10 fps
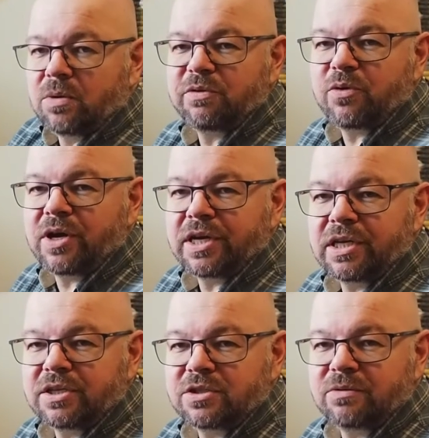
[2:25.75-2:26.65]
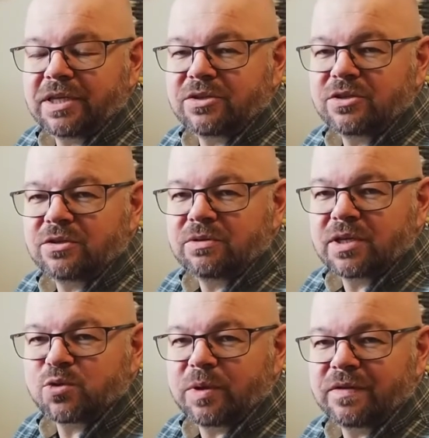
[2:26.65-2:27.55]
before I show that to you,
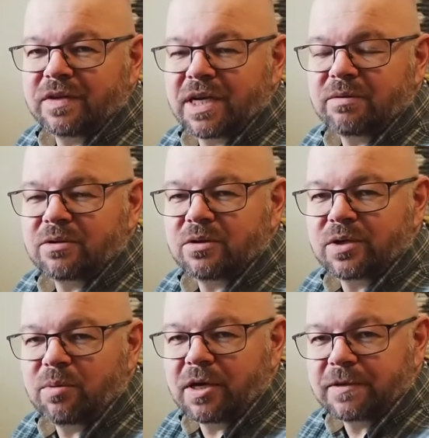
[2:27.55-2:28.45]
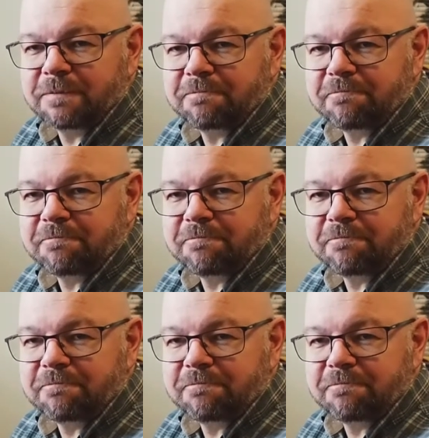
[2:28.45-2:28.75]
there's one thing I want to talk about.